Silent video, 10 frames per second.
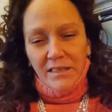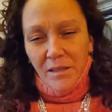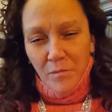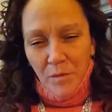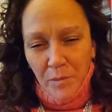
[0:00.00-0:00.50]
I'm
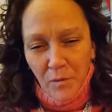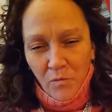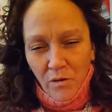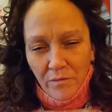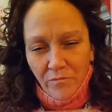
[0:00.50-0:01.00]
gonna put
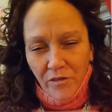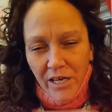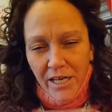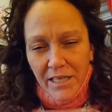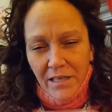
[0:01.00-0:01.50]
one
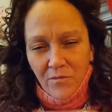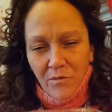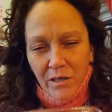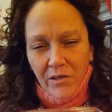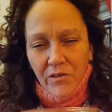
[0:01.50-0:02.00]
red and
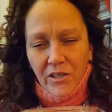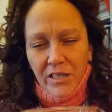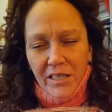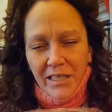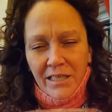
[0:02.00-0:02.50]
one
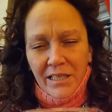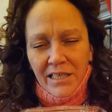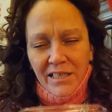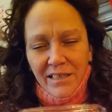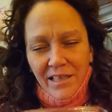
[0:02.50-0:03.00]
green,
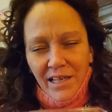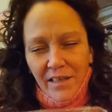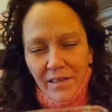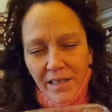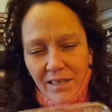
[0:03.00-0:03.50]
and
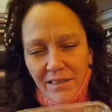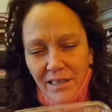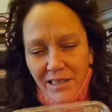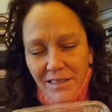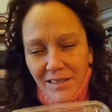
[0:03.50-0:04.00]
then
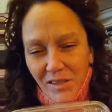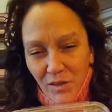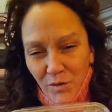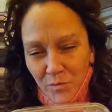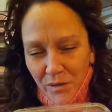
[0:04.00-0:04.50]
like a
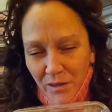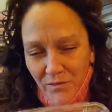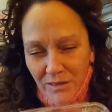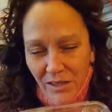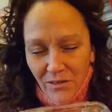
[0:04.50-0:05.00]
scoop of
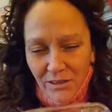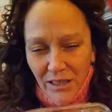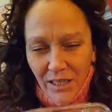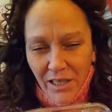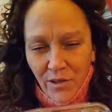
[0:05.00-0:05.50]
salted
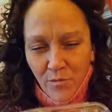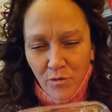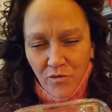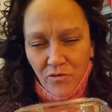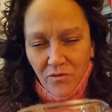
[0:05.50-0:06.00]

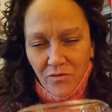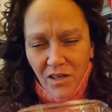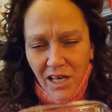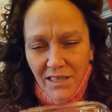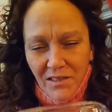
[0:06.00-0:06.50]
caramel
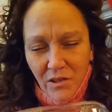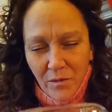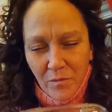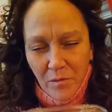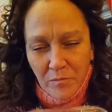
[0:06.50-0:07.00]
ice
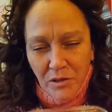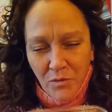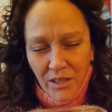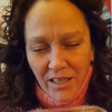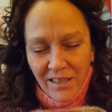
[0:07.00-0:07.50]
cream in
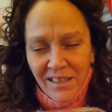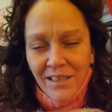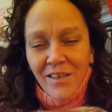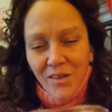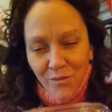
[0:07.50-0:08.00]
between.
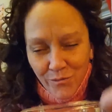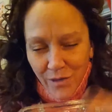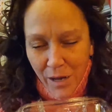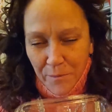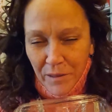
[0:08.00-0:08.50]

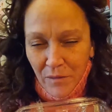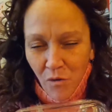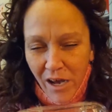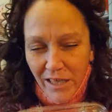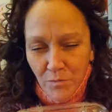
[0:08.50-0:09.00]
Wrap it in
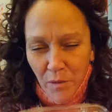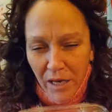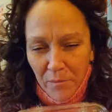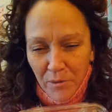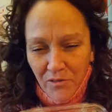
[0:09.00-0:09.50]
wax
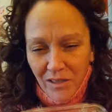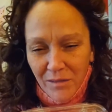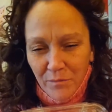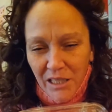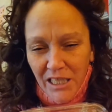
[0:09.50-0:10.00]
paper. Then I'm
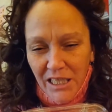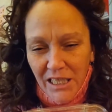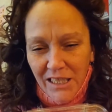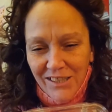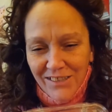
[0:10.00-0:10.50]
gonna
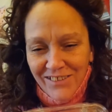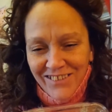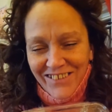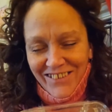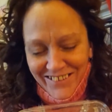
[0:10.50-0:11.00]
eat.
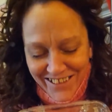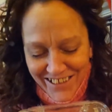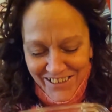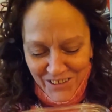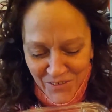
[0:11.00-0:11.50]
I
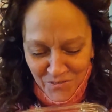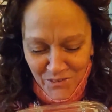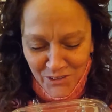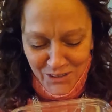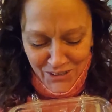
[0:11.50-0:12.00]
love you
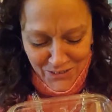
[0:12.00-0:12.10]
too.